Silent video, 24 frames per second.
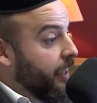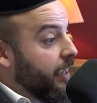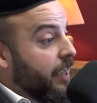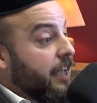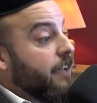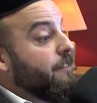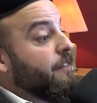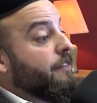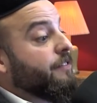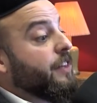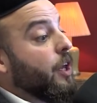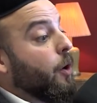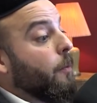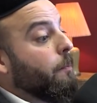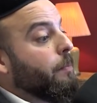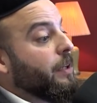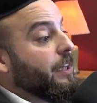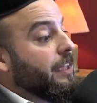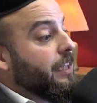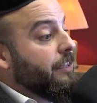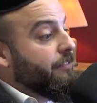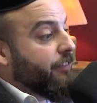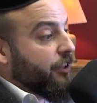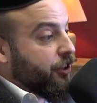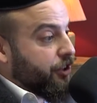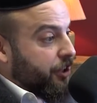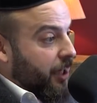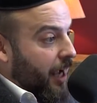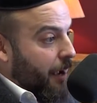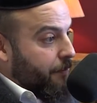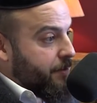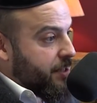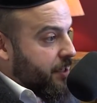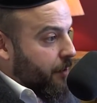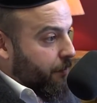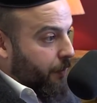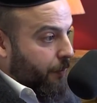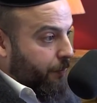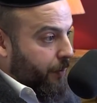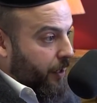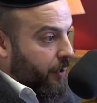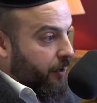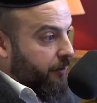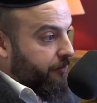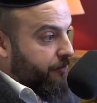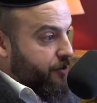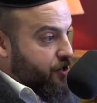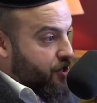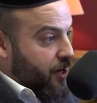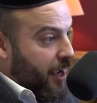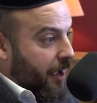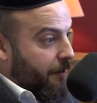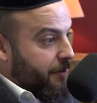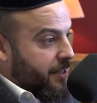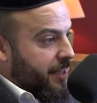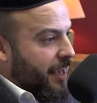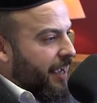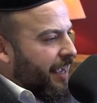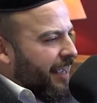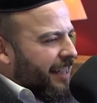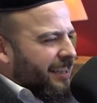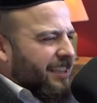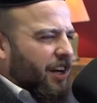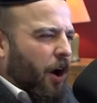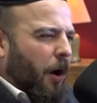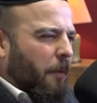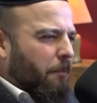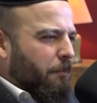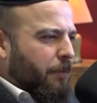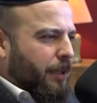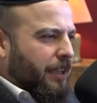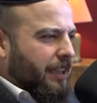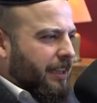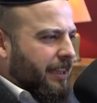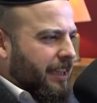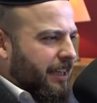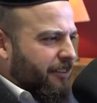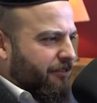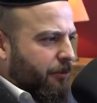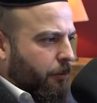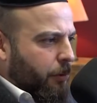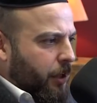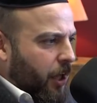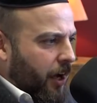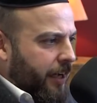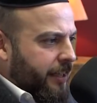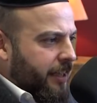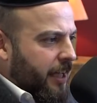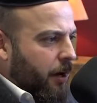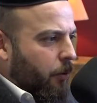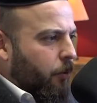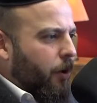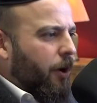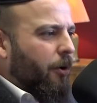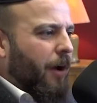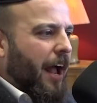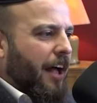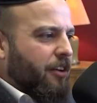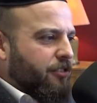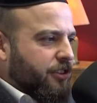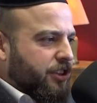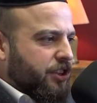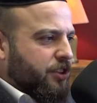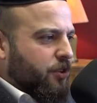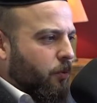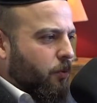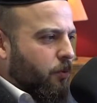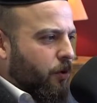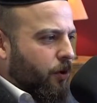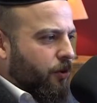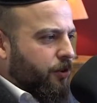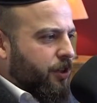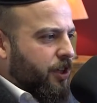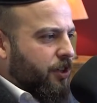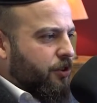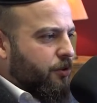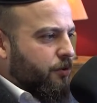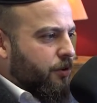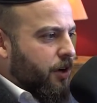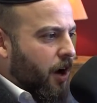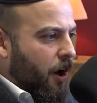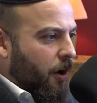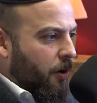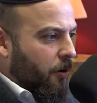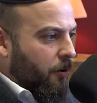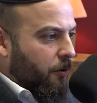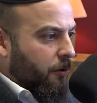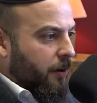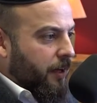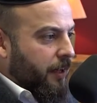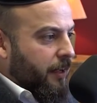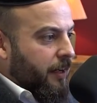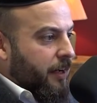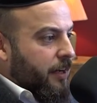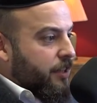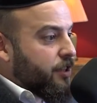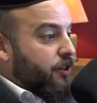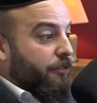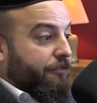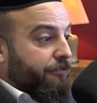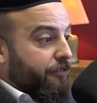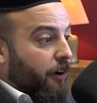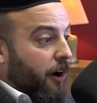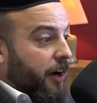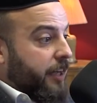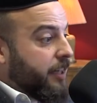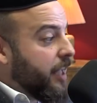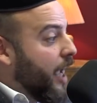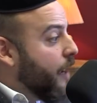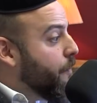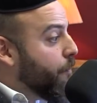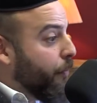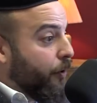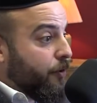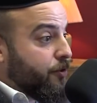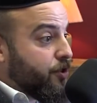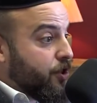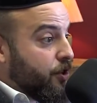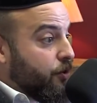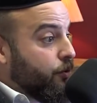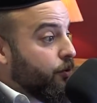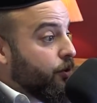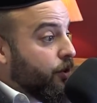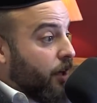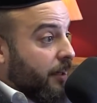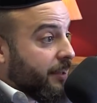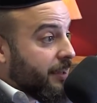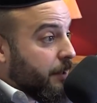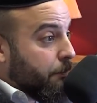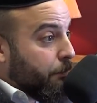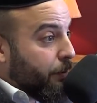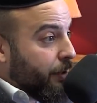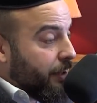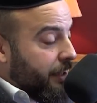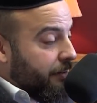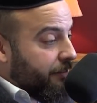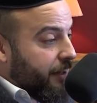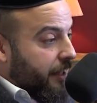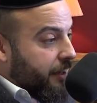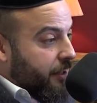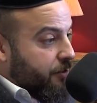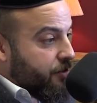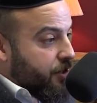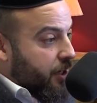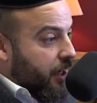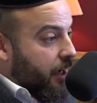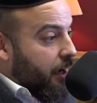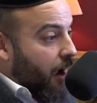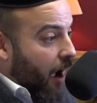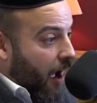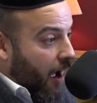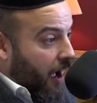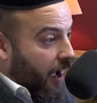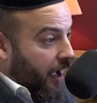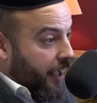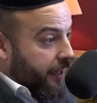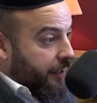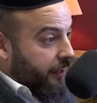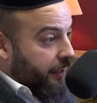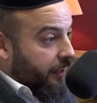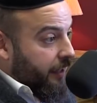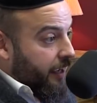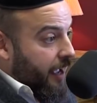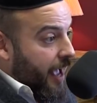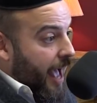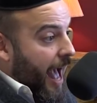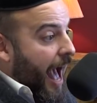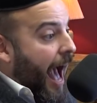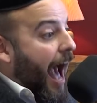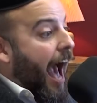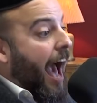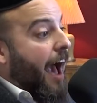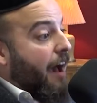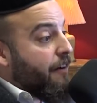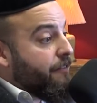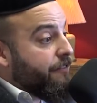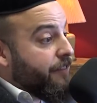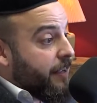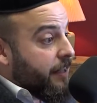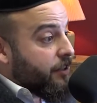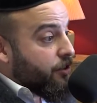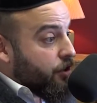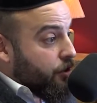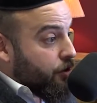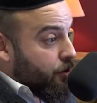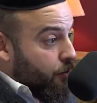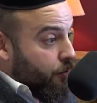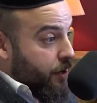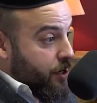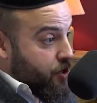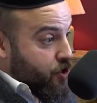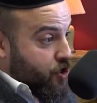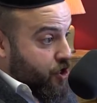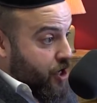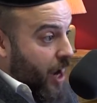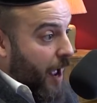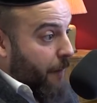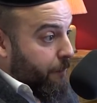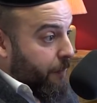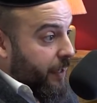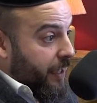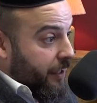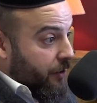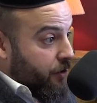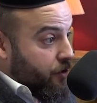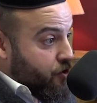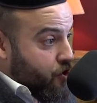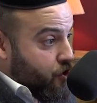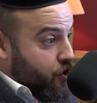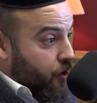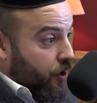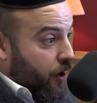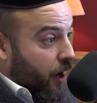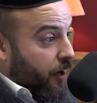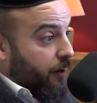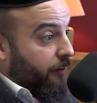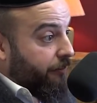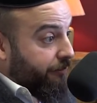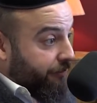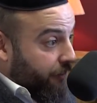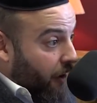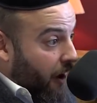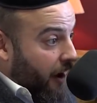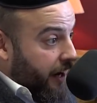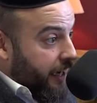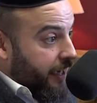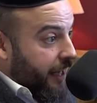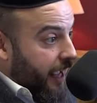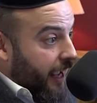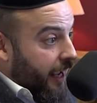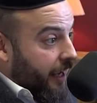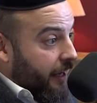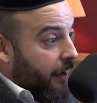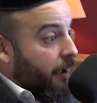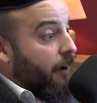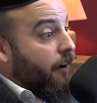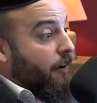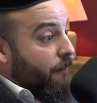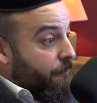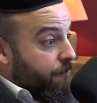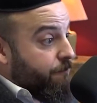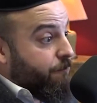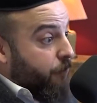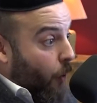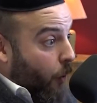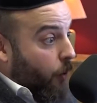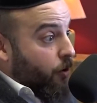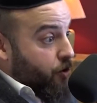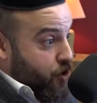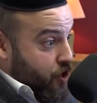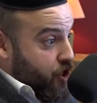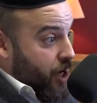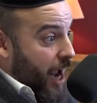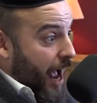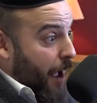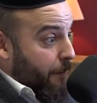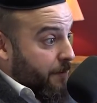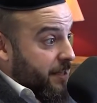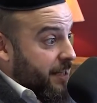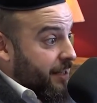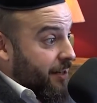Even if they don't believe in Shabbos, they're preparing for Shabbos. It's an unbelievable idea. Where else in the world can you go to find a person who doesn't believe that there's a God having to do his shopping in the shuk on a Friday for Shabbos?